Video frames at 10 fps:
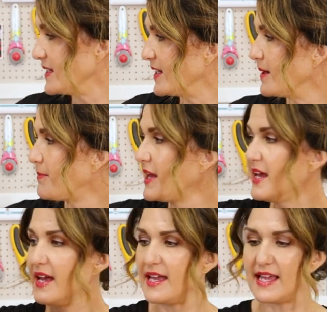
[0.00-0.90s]
up
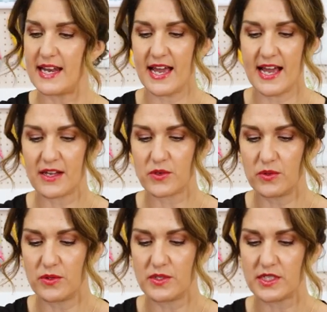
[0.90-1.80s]
in our
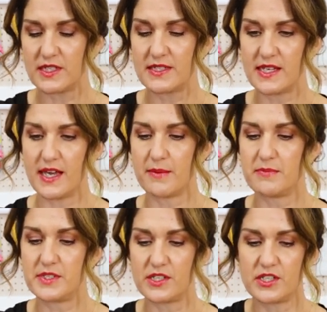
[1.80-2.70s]
gorgeous um,
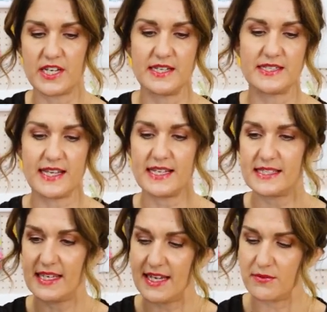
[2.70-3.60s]
Duchess
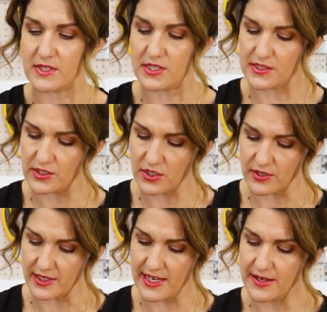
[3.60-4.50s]
satin, which is a
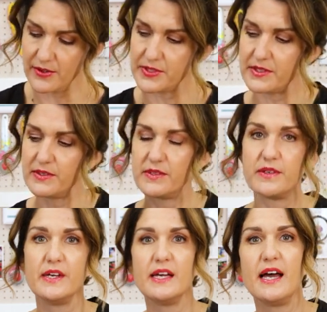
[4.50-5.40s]
John
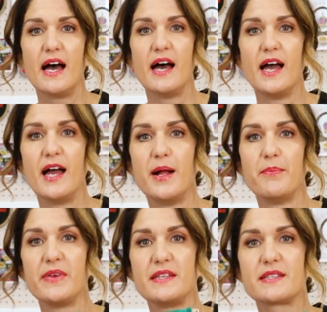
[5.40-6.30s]
Kaldor.
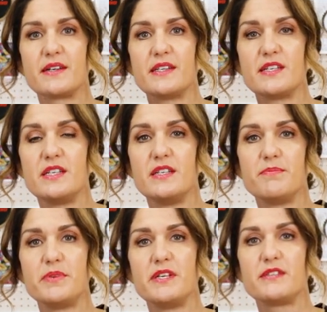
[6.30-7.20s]
Um, it's got this
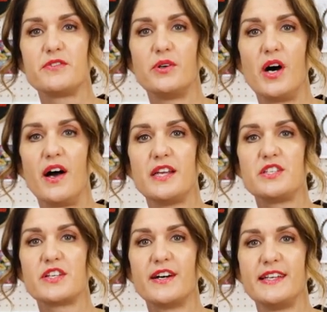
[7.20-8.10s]
beautiful high
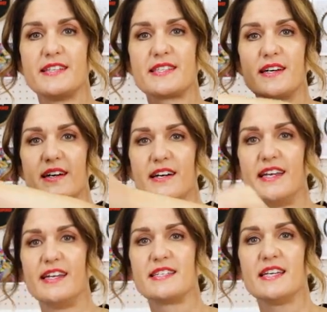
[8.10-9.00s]
shine
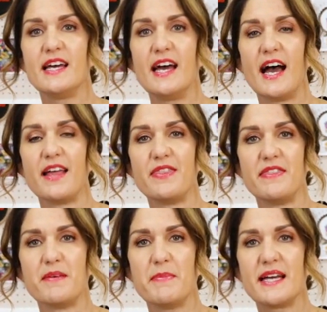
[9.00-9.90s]
side and
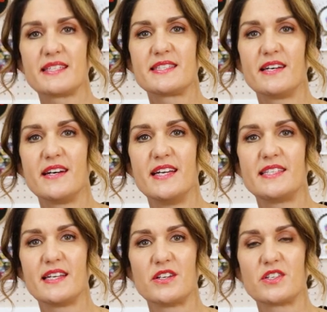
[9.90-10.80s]
then the matte
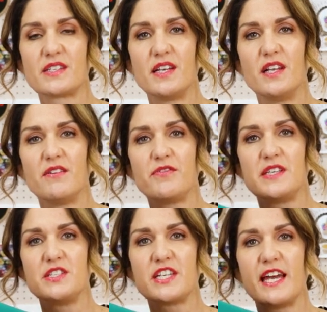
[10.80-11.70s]
side, and I just love
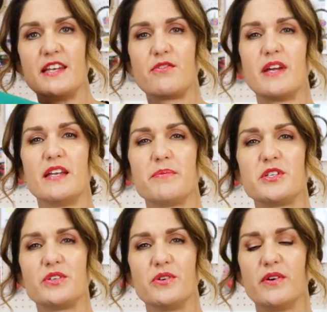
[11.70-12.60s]
this jade green. I'm
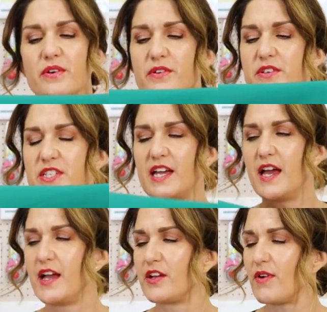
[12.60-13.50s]
sure
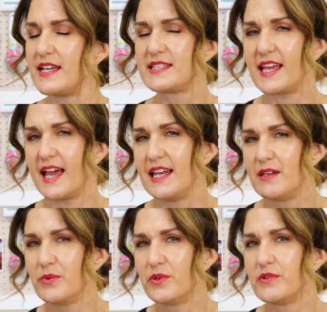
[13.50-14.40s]
uh, Grace
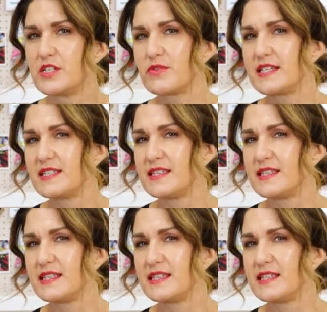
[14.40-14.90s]
Kelly wore a dress